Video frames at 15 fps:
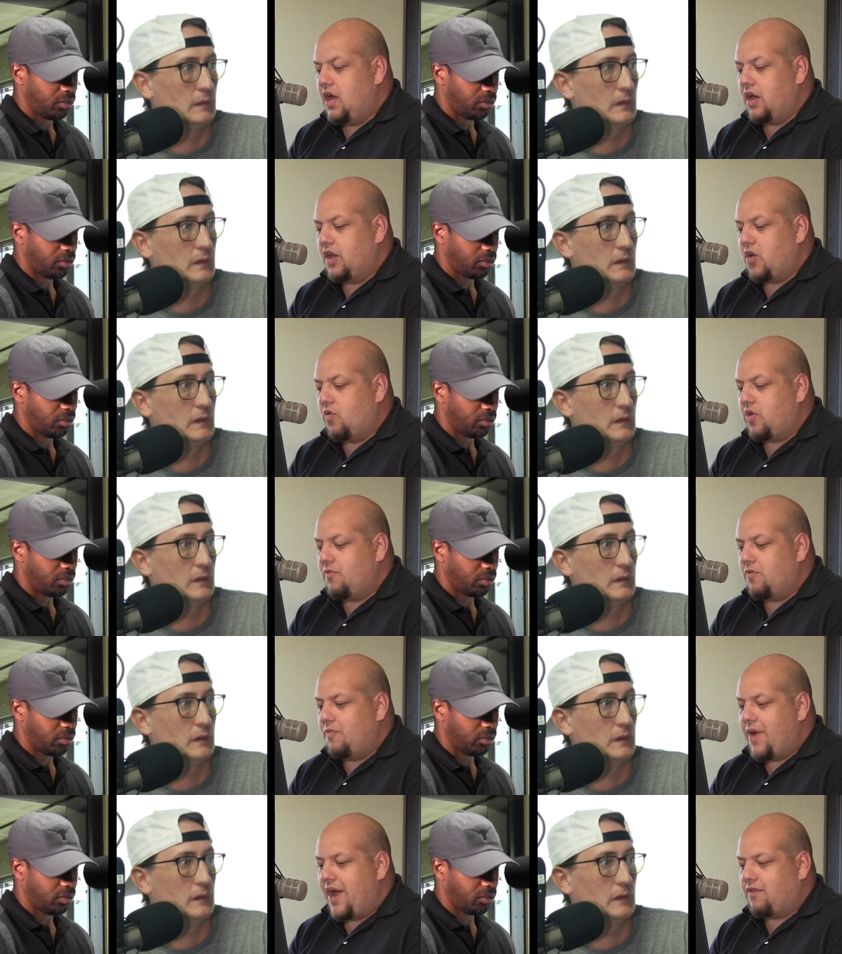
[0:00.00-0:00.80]
Speaker 1: Uh, go
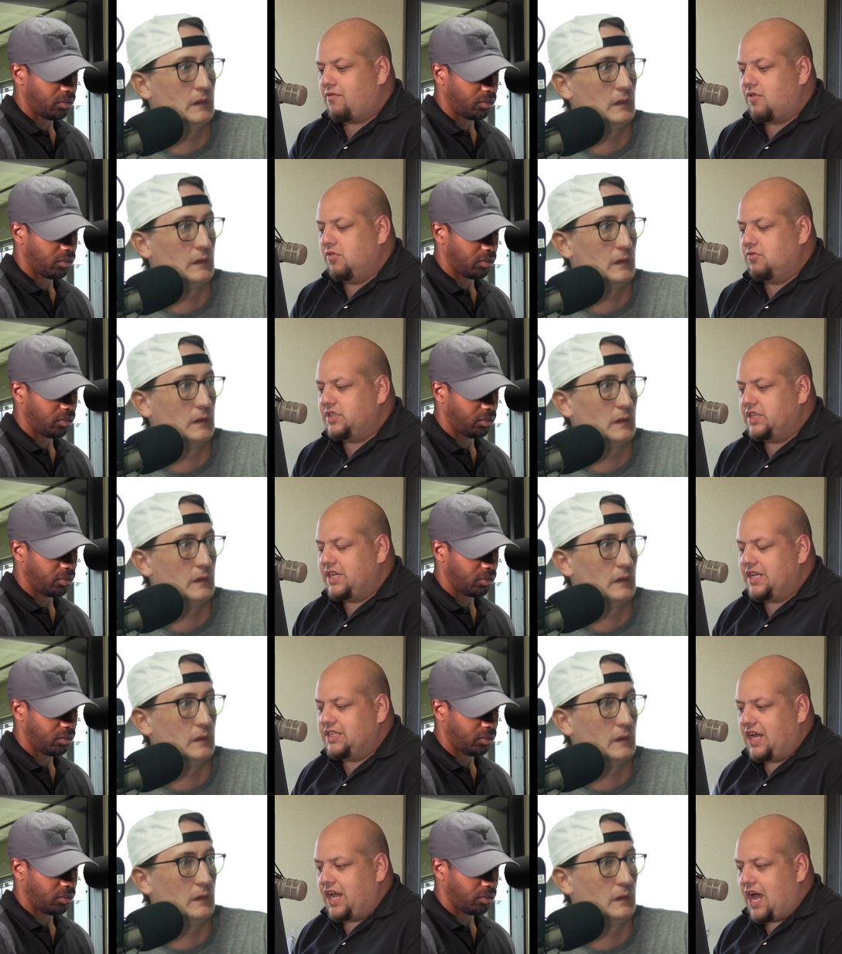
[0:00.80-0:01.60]
get with Mike Roach
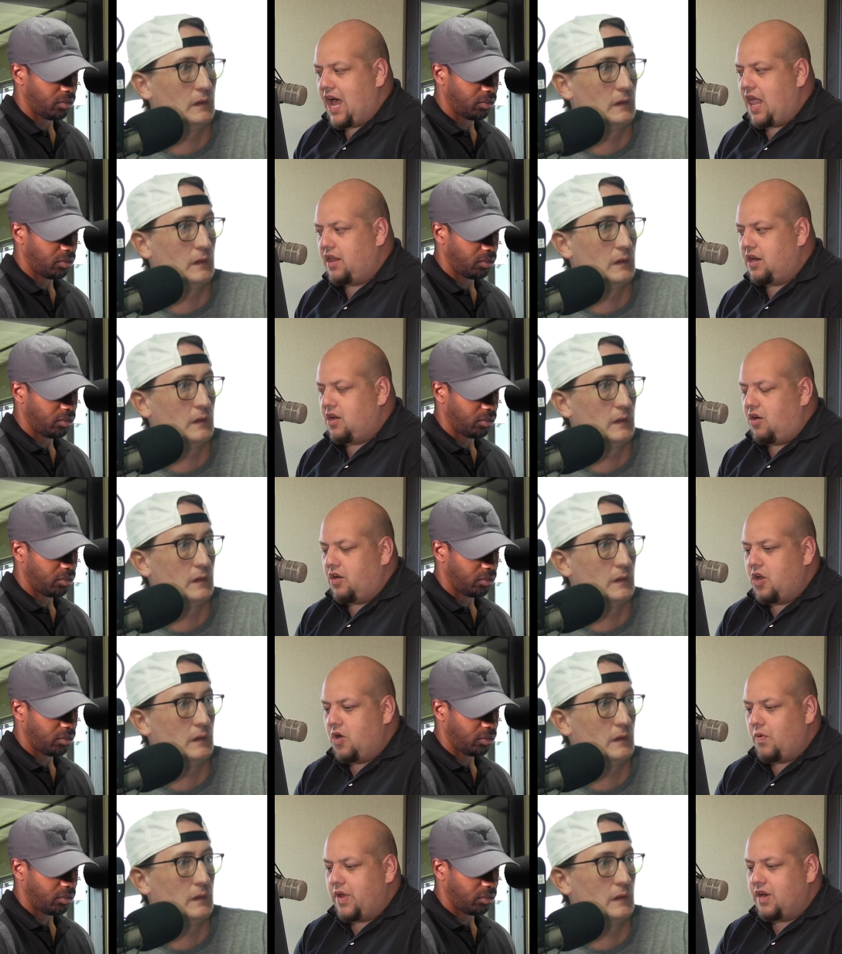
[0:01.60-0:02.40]
and EJ Holland
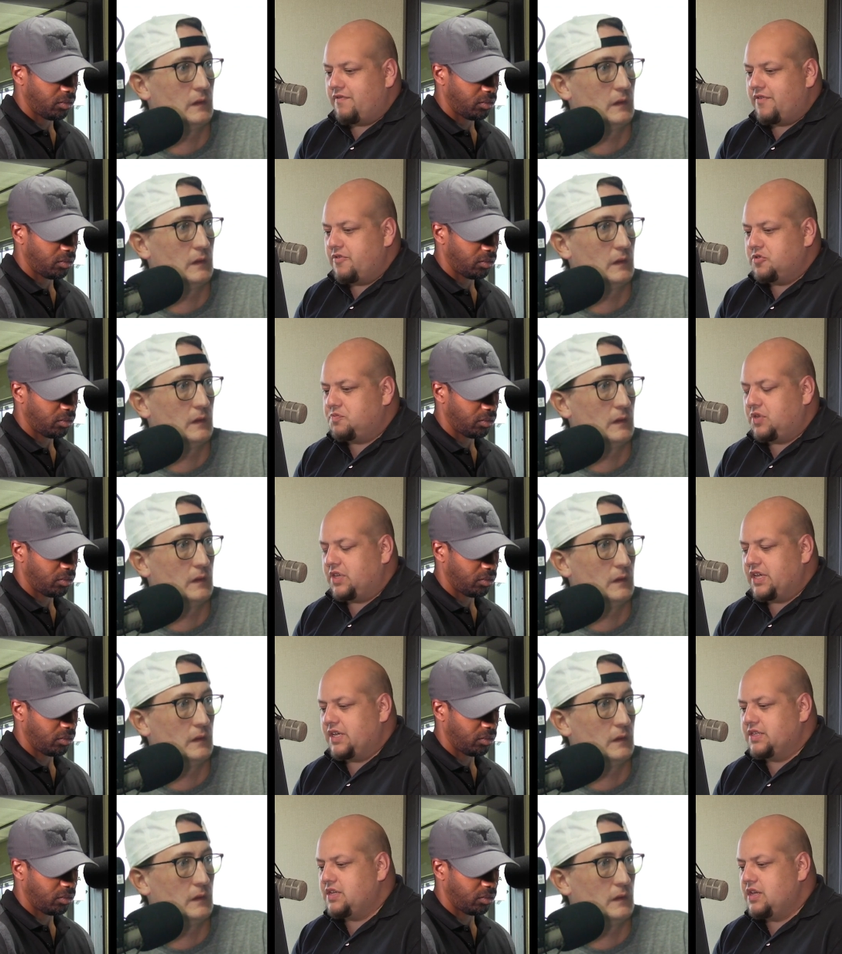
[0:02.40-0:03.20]
on No Interviews,
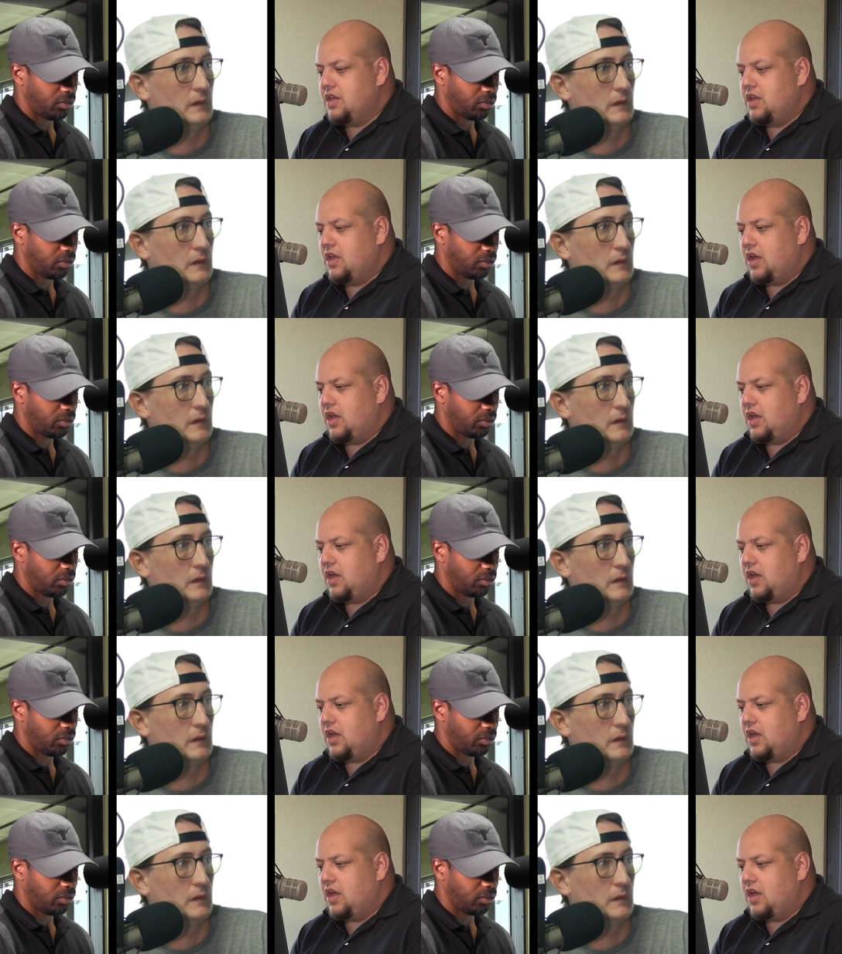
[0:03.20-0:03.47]
please.